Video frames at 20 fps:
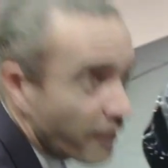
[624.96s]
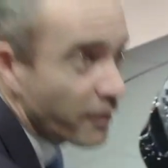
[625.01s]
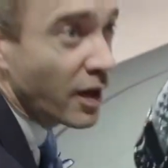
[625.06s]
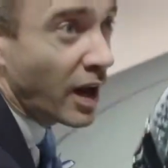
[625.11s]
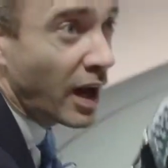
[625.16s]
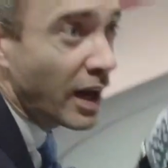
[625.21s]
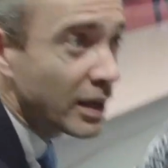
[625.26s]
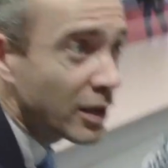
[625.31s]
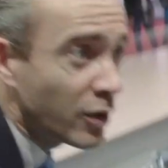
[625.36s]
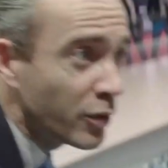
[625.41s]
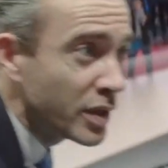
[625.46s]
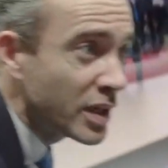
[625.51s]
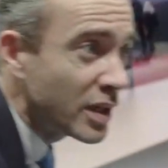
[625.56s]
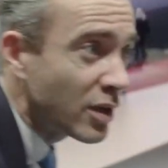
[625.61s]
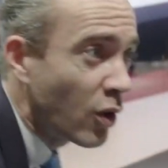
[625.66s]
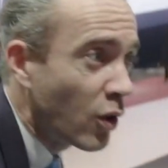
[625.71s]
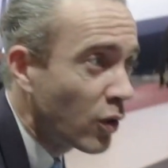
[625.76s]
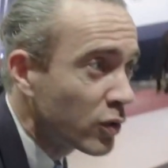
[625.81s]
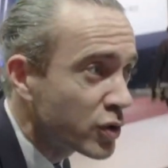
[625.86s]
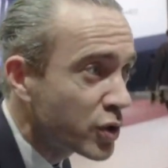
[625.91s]
the iconic
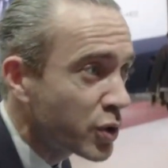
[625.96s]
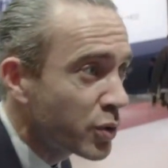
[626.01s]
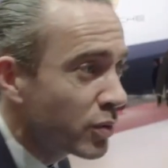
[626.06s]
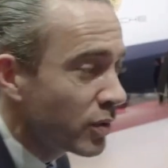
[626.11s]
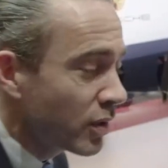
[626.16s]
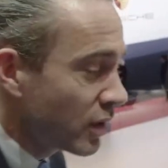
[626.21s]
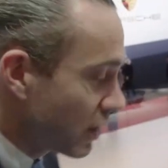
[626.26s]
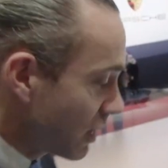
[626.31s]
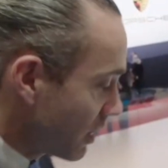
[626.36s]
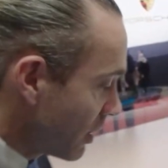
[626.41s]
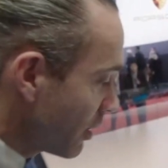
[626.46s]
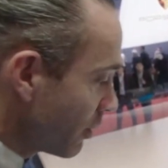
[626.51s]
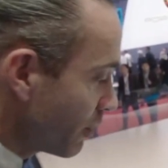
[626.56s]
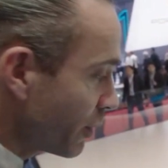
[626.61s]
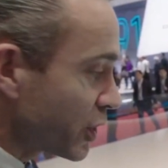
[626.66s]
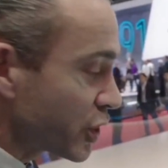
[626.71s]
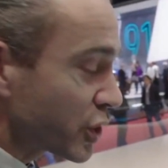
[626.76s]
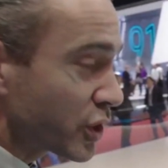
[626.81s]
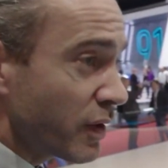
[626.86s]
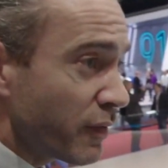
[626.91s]
horseshoe,
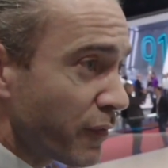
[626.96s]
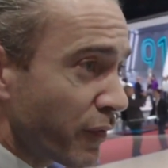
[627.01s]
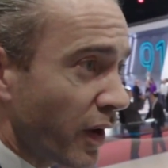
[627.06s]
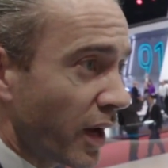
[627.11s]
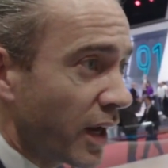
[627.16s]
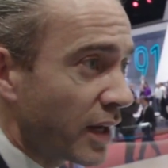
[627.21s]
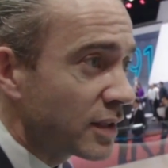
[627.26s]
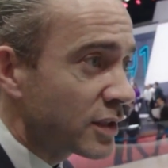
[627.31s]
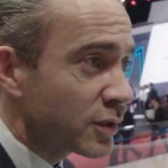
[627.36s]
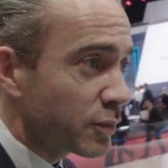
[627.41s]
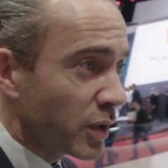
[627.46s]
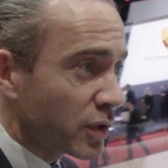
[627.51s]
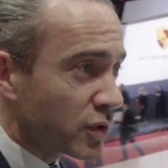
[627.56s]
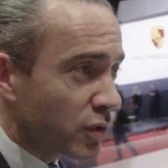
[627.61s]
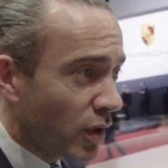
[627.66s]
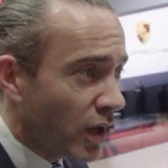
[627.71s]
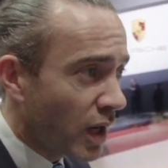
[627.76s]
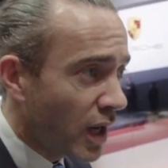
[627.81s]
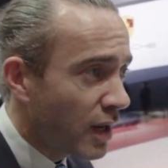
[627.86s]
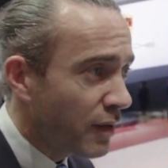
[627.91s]
which defines
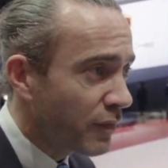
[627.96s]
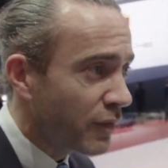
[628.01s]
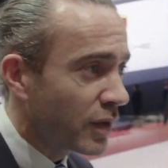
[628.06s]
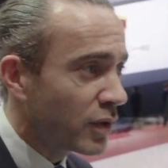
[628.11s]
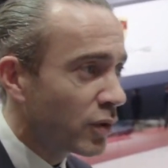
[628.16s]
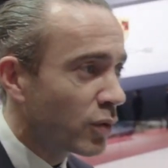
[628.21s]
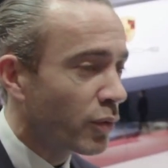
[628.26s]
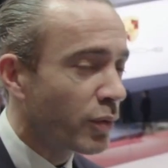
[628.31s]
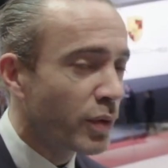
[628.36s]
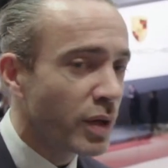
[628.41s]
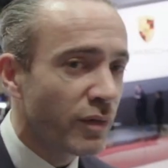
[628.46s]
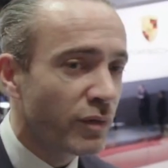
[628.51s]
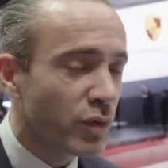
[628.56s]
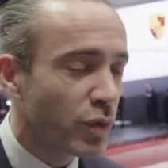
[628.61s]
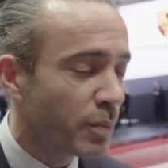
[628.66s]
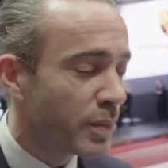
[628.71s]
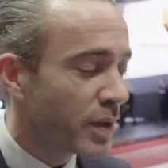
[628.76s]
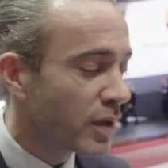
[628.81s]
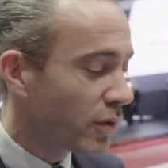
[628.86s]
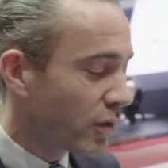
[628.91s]
what you have in your
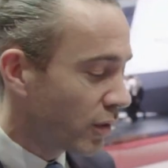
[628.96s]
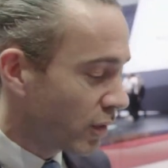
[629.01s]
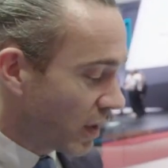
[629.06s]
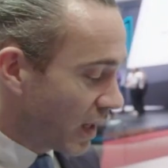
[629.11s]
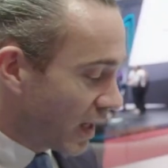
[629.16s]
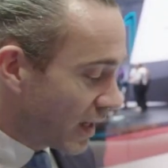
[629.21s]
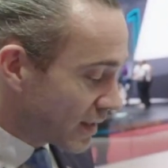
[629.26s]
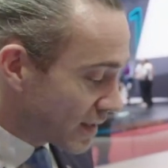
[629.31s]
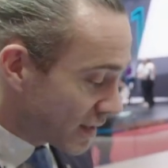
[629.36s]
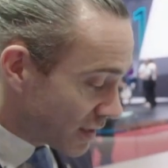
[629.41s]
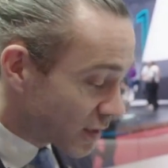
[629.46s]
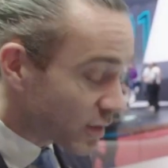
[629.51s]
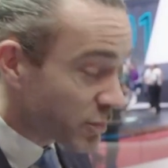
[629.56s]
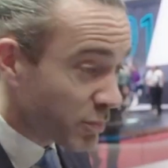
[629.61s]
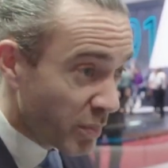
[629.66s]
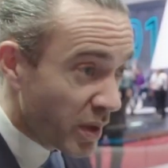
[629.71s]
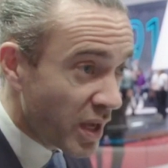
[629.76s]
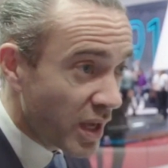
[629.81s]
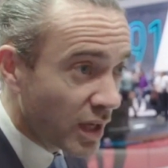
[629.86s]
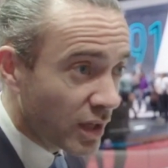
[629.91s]
rearview mirror as
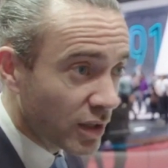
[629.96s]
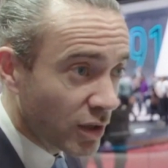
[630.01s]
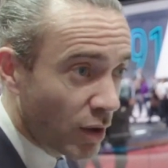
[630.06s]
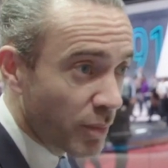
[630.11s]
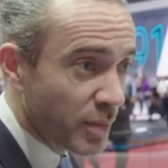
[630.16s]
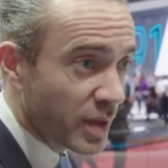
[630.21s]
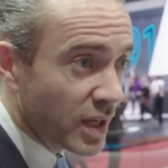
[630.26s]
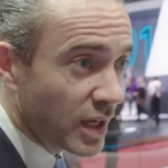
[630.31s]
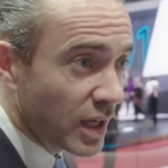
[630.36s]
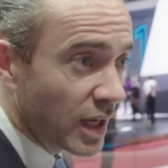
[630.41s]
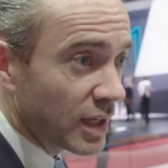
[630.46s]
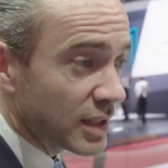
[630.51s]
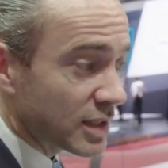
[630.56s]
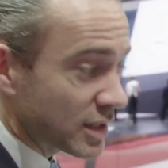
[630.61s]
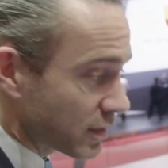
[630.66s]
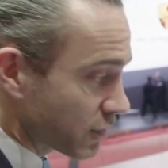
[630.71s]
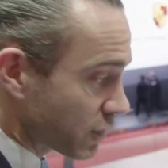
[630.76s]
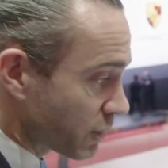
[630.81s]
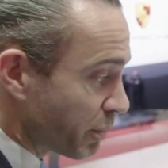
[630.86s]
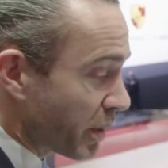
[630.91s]
being coming,
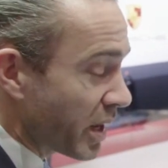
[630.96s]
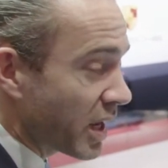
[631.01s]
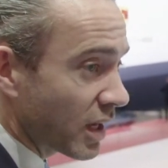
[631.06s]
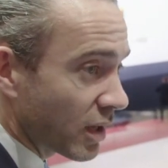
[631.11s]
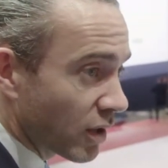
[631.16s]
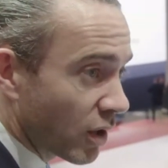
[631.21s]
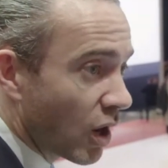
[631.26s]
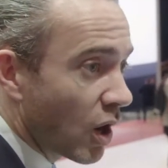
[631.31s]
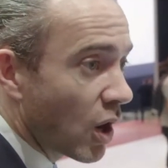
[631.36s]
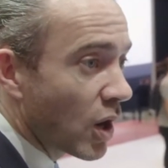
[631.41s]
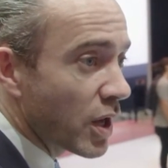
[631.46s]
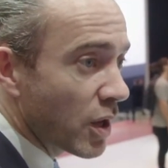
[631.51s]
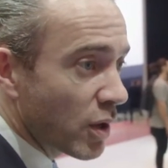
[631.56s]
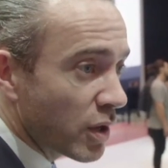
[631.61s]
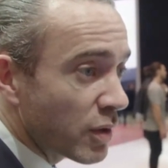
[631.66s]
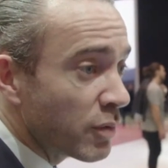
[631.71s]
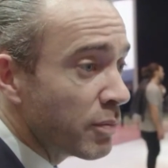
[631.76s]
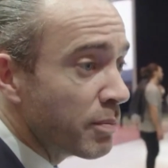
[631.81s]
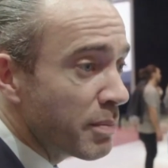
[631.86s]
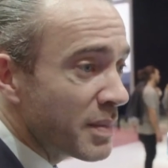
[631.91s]
as being
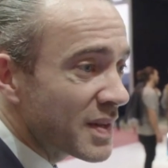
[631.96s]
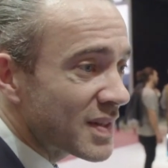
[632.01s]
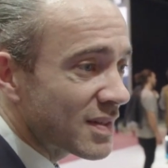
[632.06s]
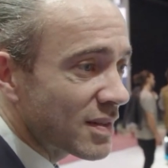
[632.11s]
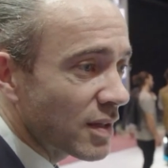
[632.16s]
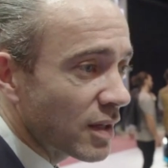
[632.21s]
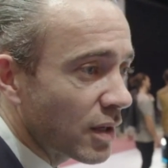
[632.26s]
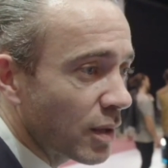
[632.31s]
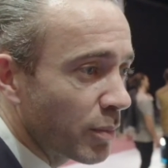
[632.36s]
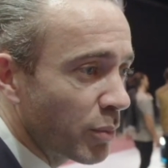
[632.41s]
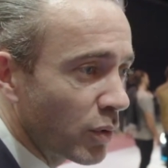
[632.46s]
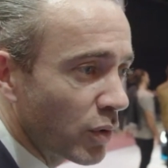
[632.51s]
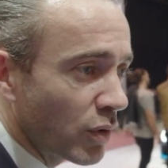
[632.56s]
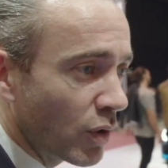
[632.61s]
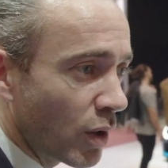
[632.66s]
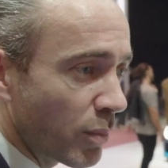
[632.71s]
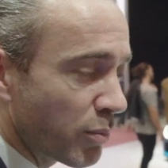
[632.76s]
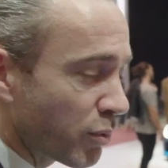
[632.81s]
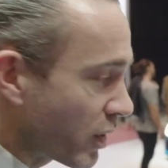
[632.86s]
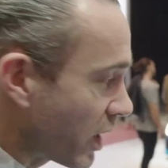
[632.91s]
unmistakable
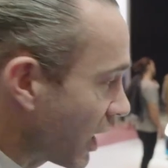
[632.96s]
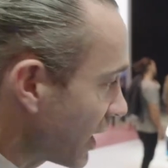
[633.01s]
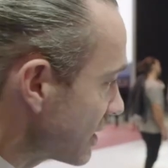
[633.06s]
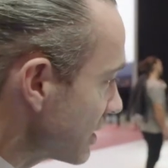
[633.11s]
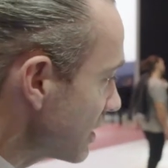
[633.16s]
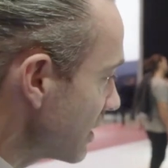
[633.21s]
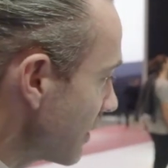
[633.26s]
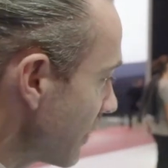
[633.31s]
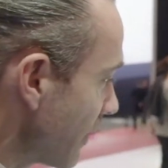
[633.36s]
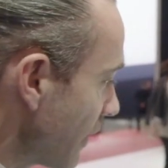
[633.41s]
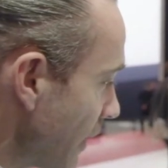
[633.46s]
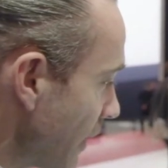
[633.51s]
a Bugatti.